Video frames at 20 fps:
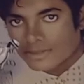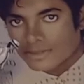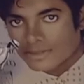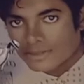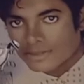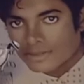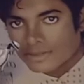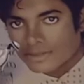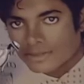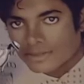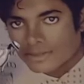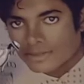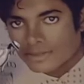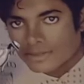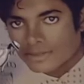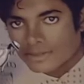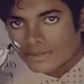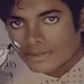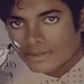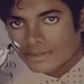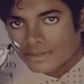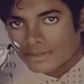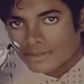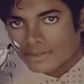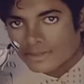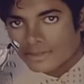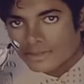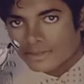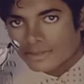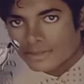
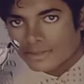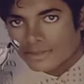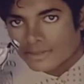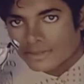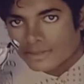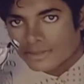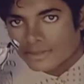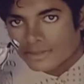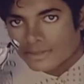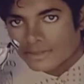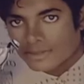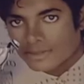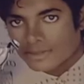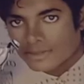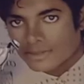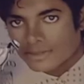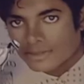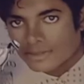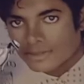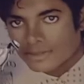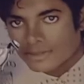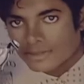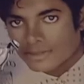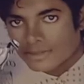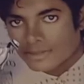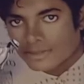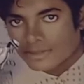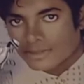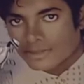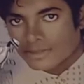
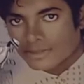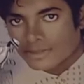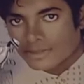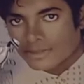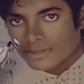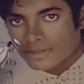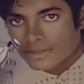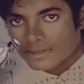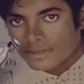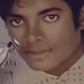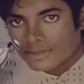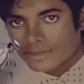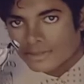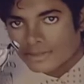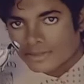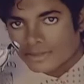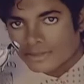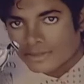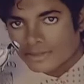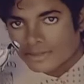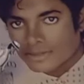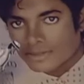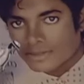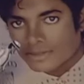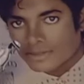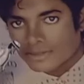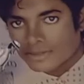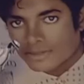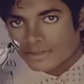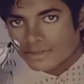
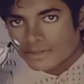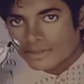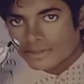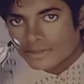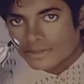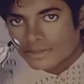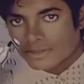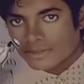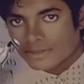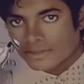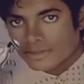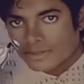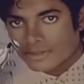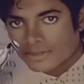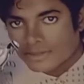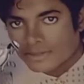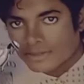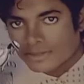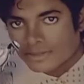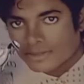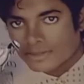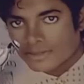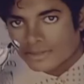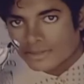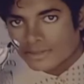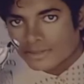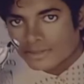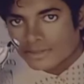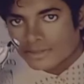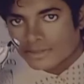
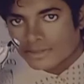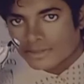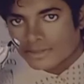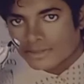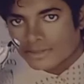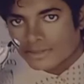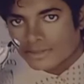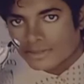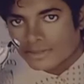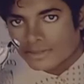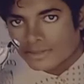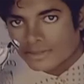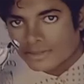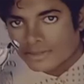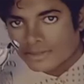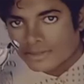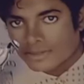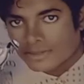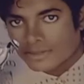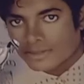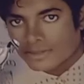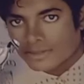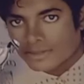The person shown says nothing.